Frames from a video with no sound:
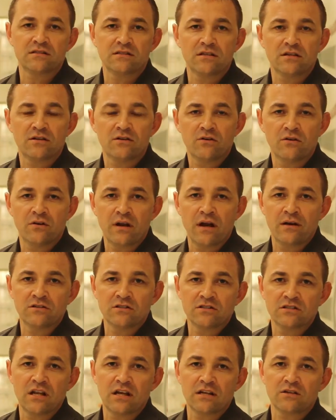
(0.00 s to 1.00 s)
Center, and I'd
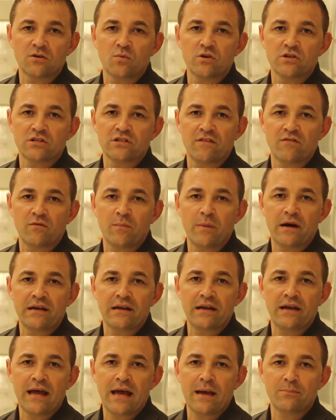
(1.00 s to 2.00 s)
just like to wish
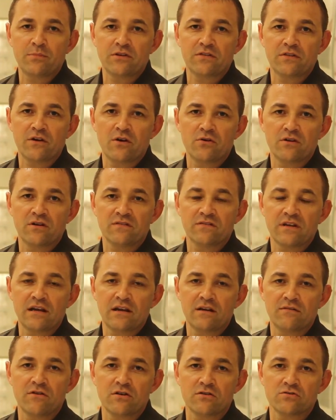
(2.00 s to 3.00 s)
everybody a happy 30th
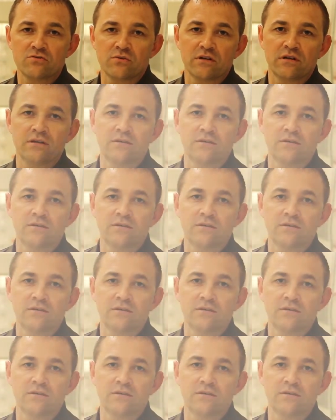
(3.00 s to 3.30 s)
anniversary.